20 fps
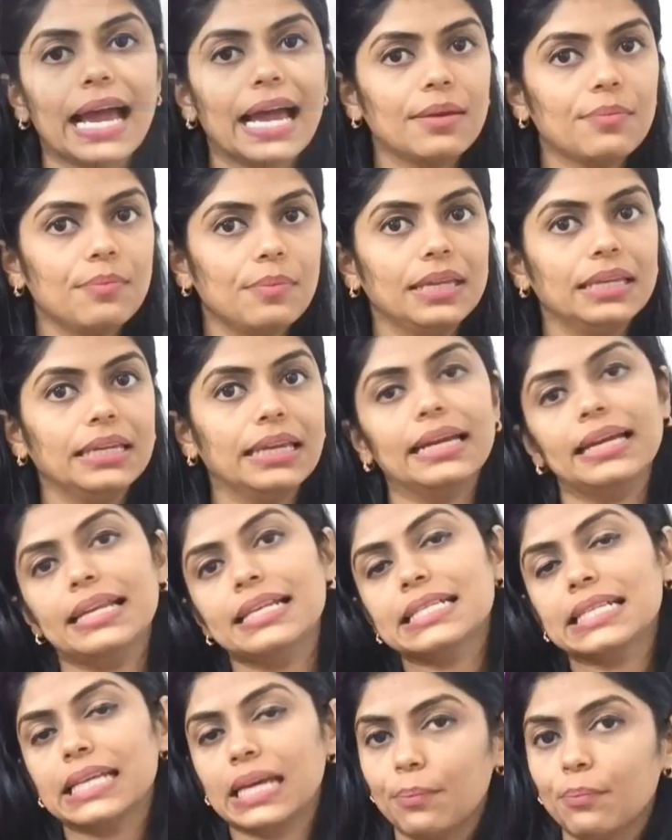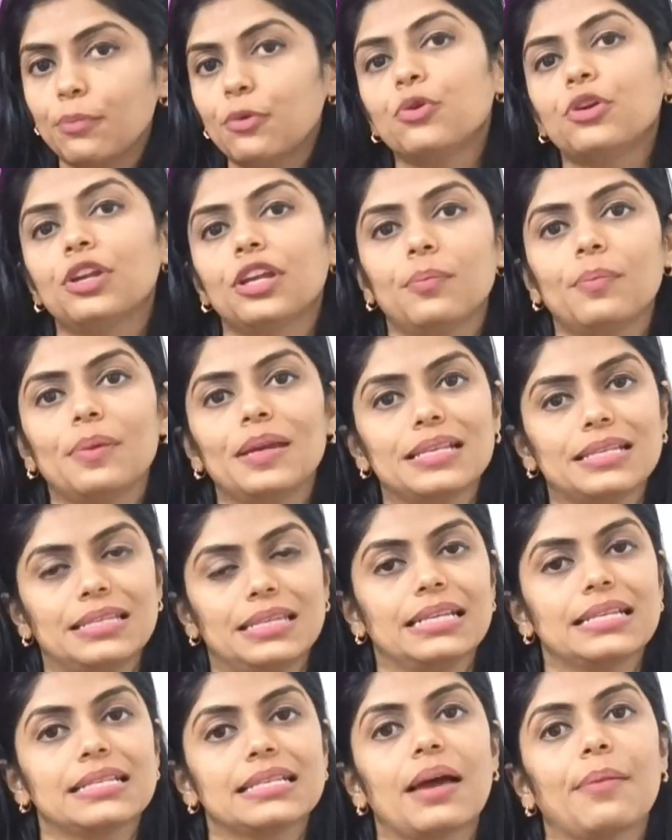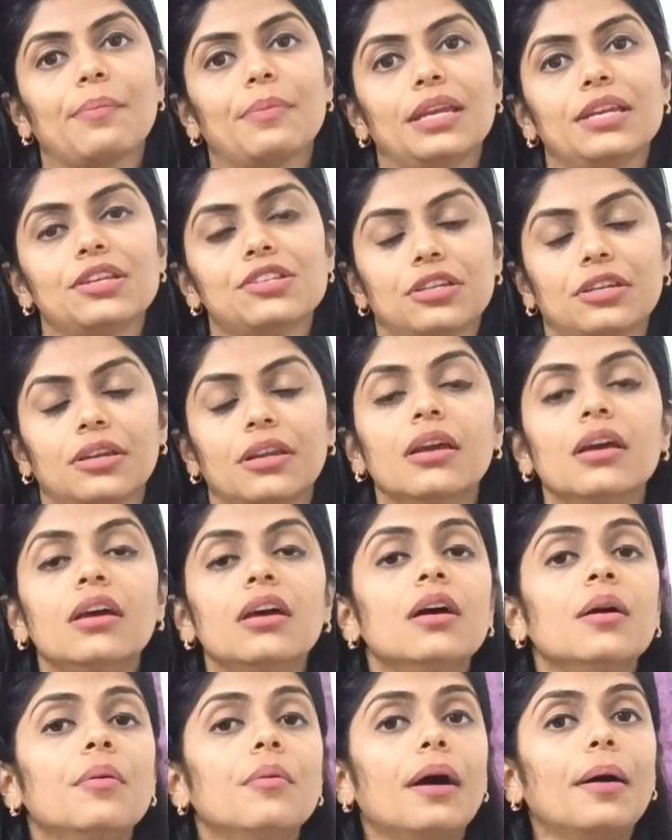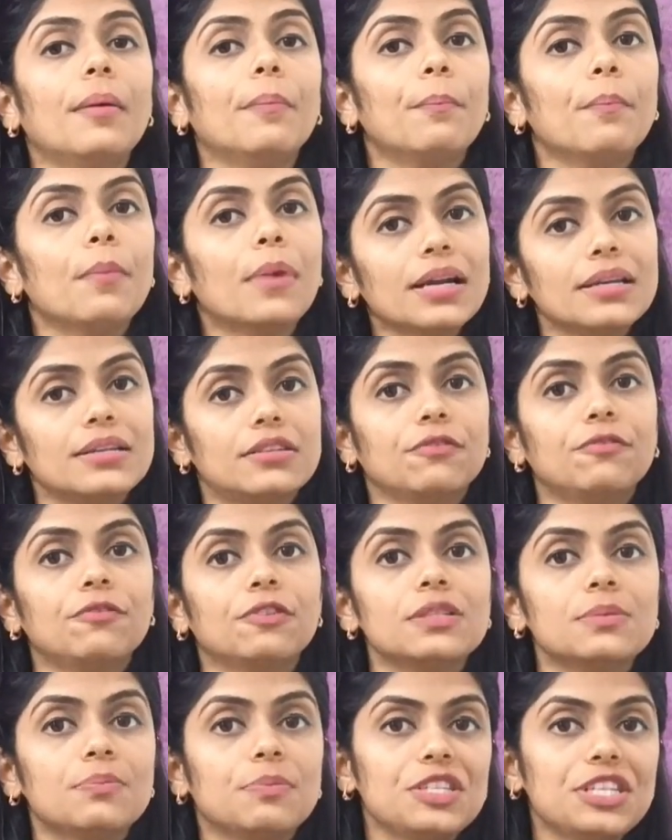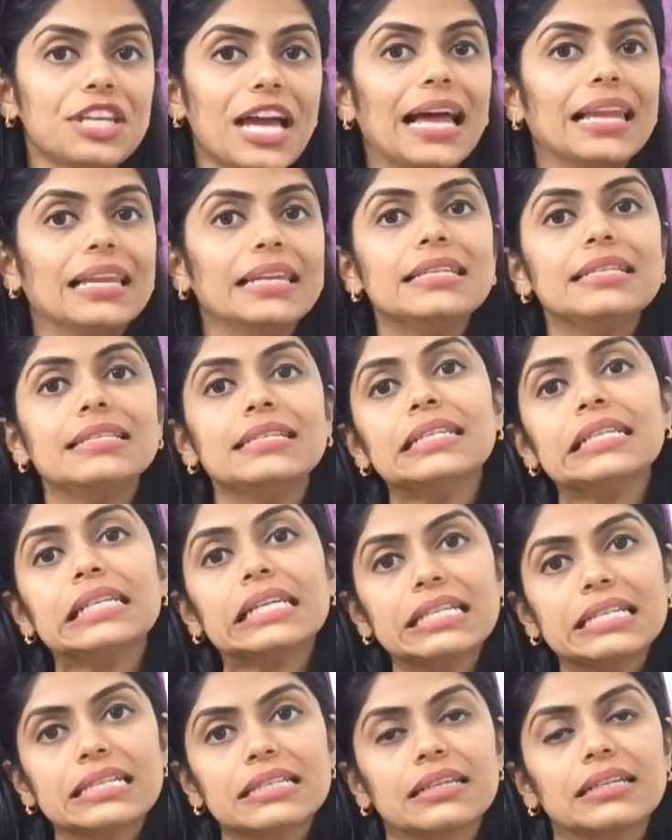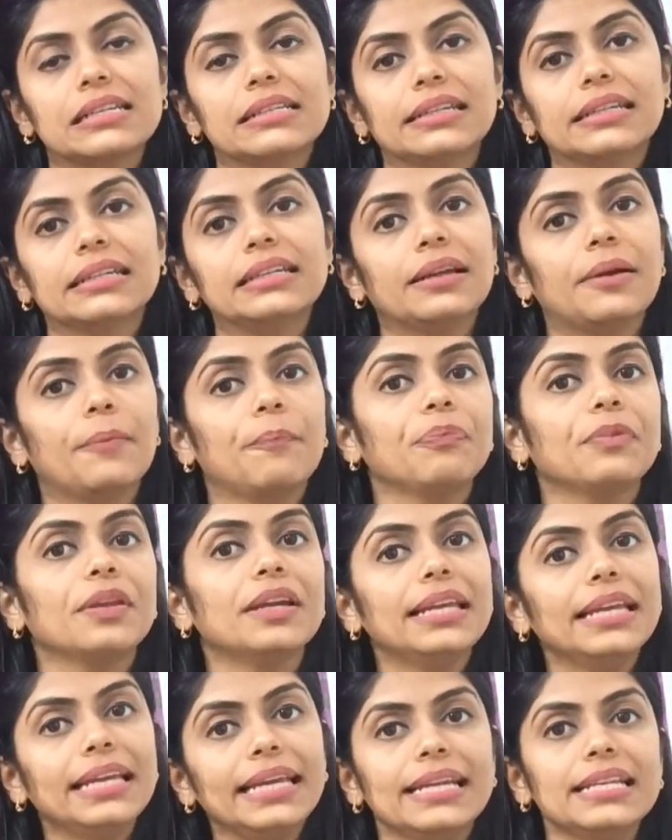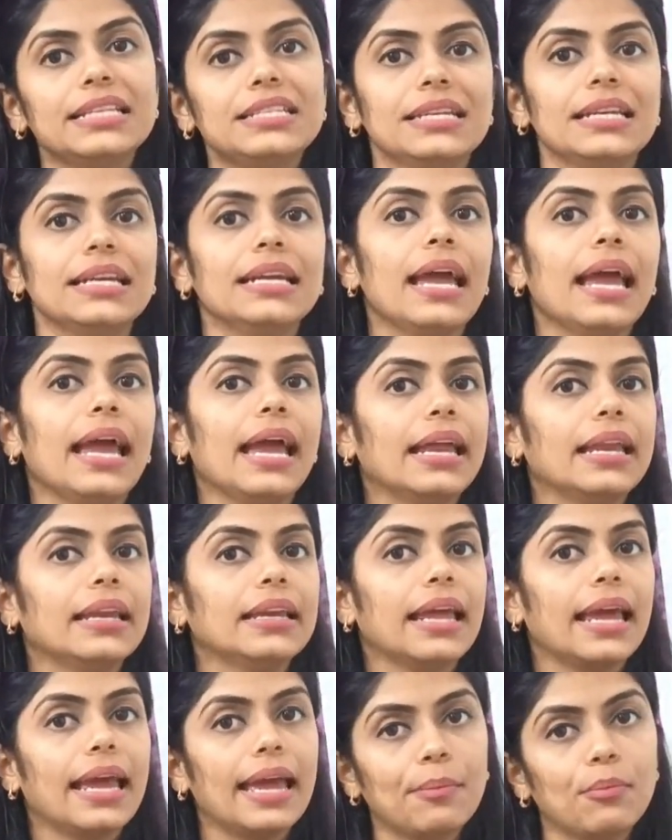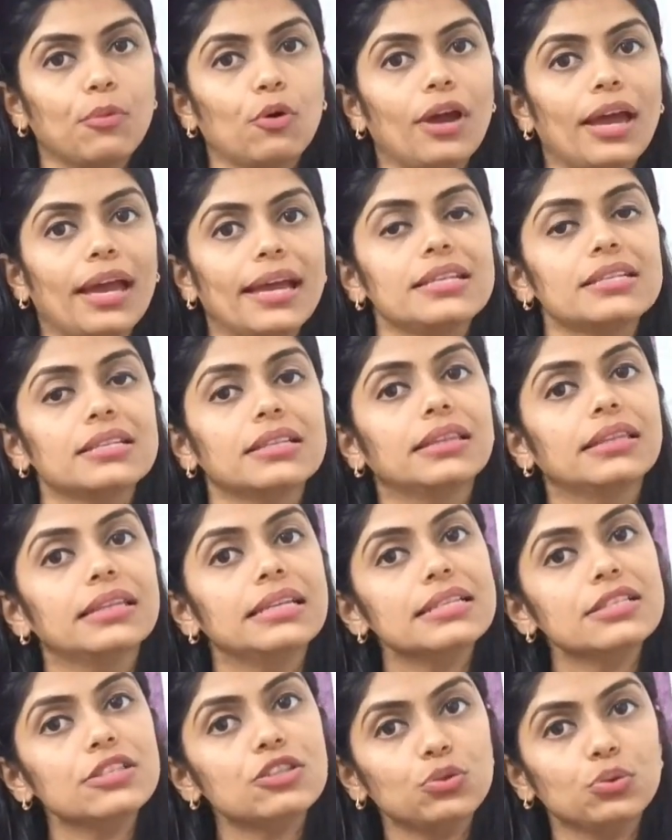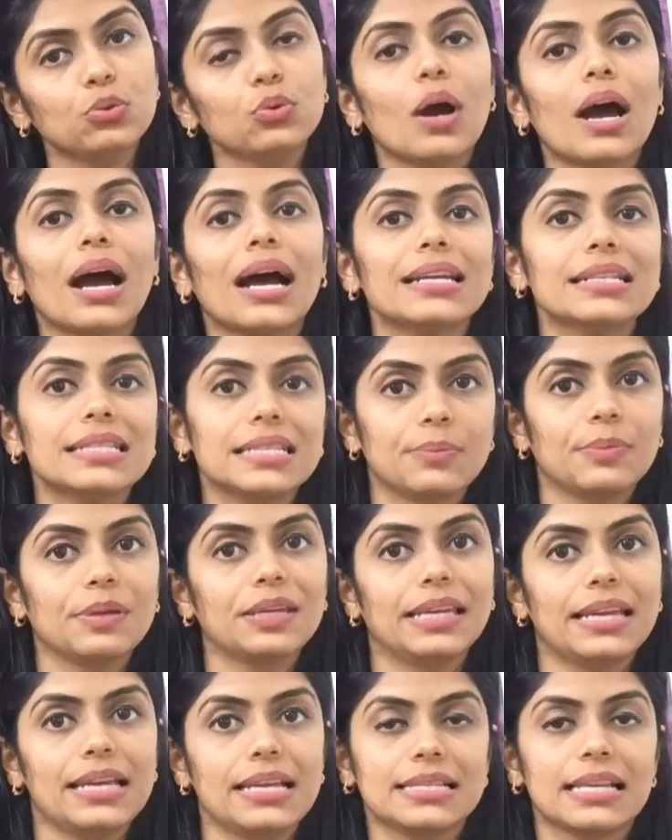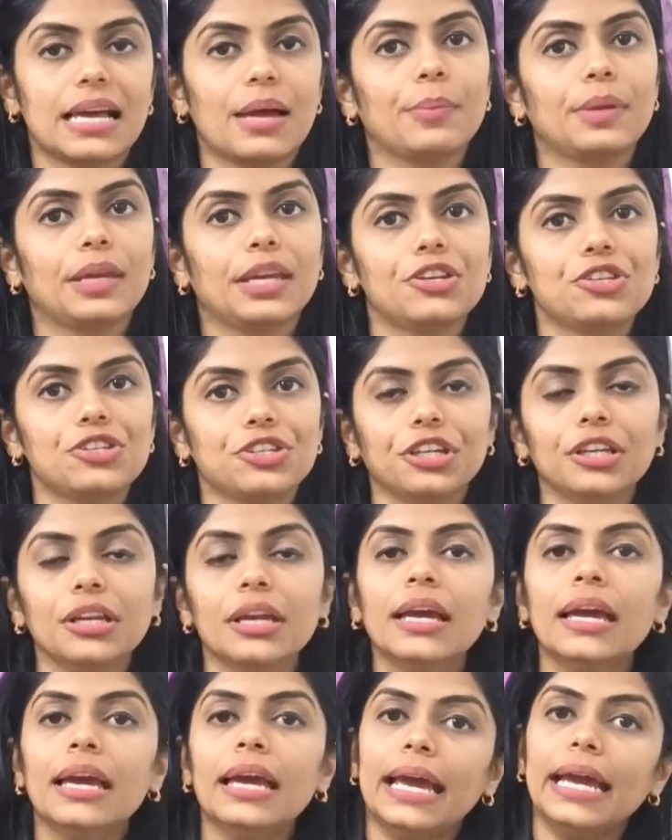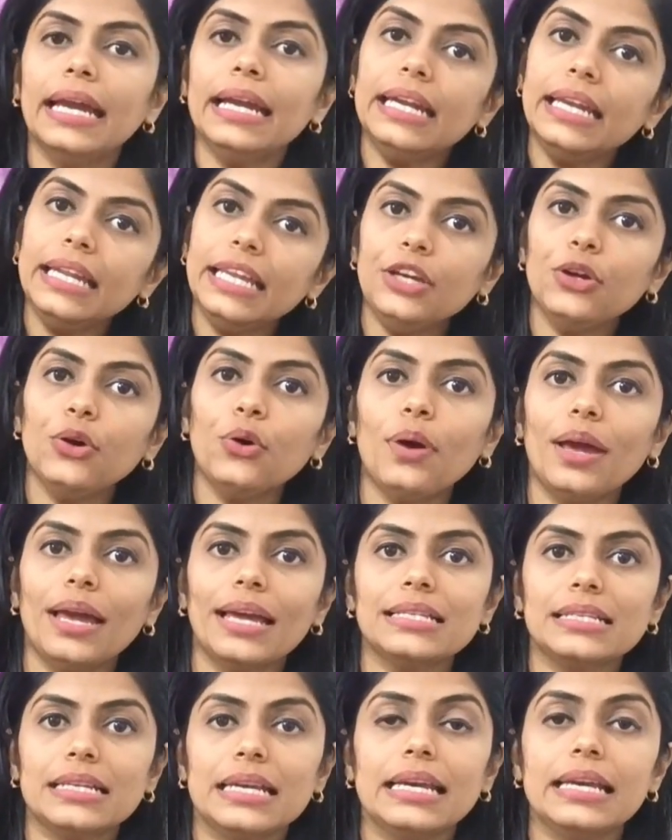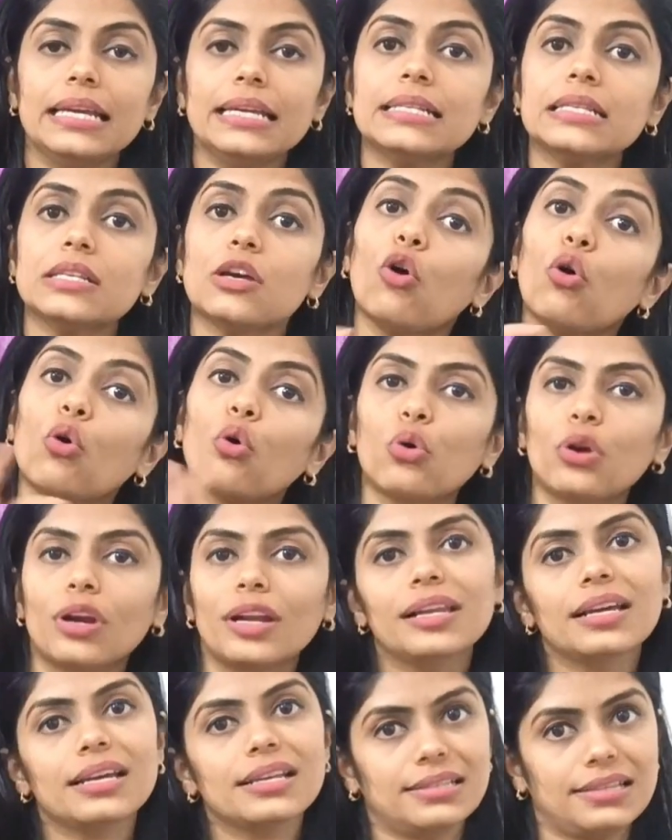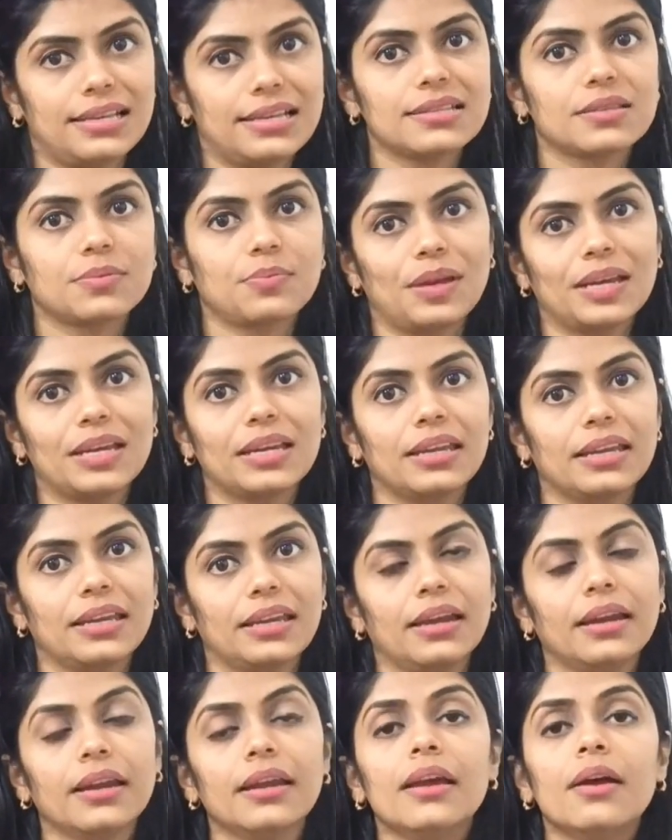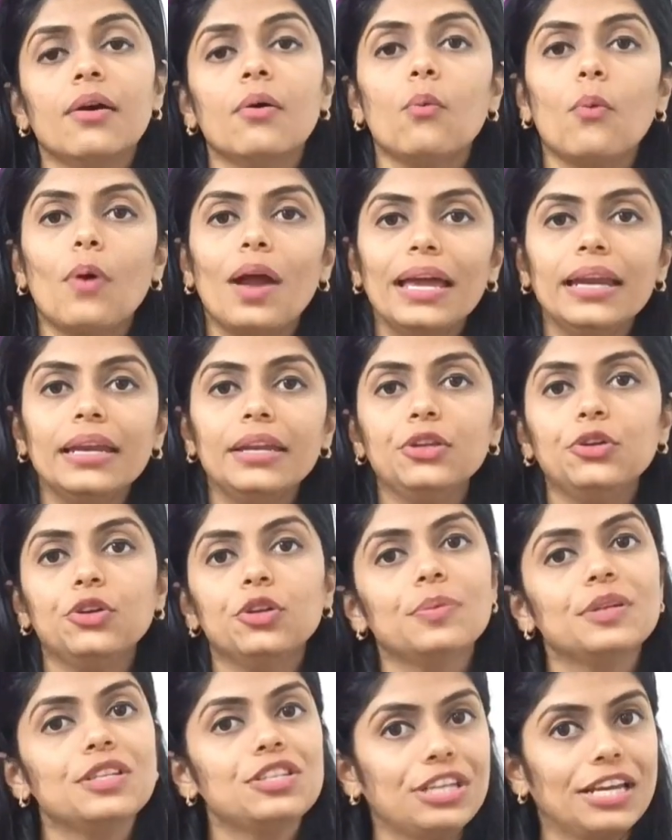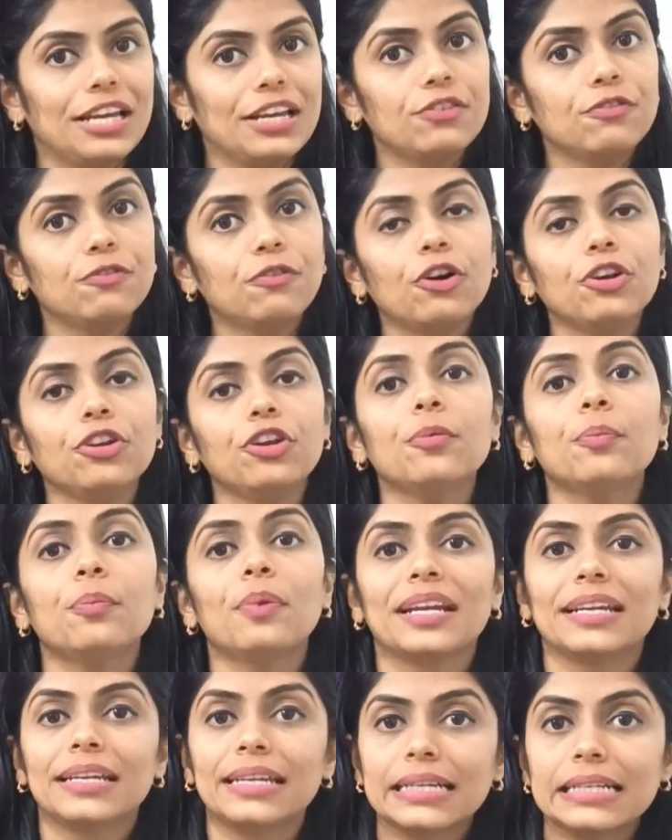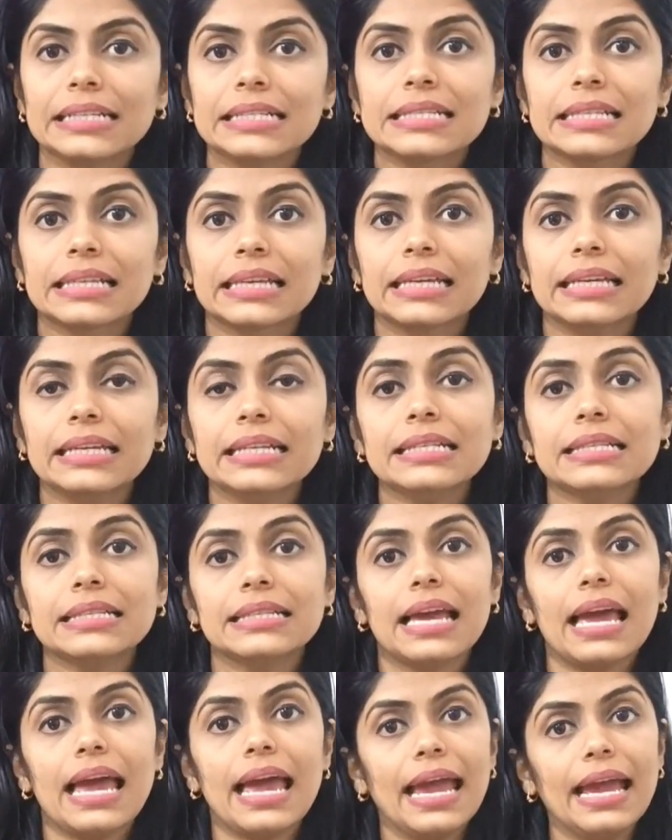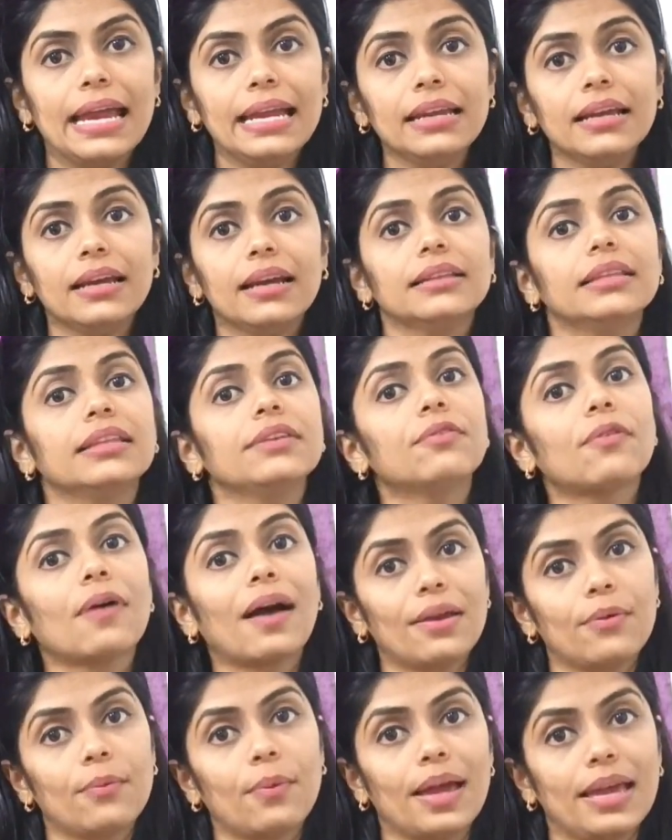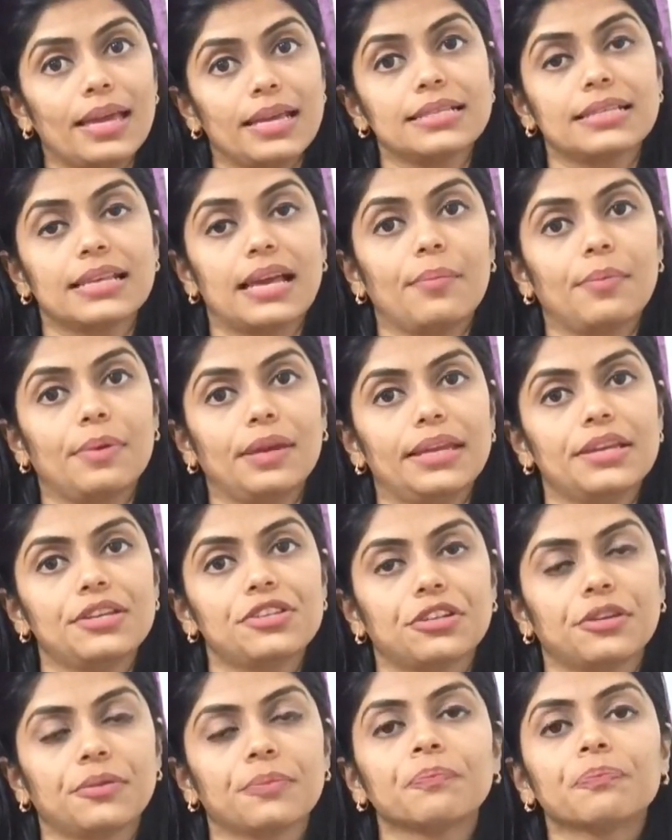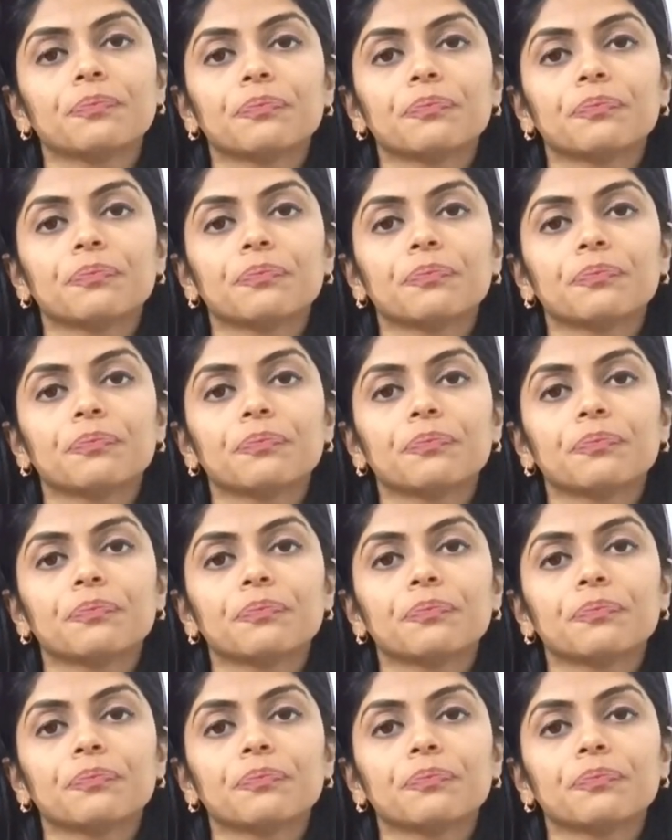I mean it is computer based examination. But for specialist and consultant, DHA and MOH, these 2 are CBT examination, and DOH is oral assessment here, where you'll be checked for your practical skills and the Viva examination.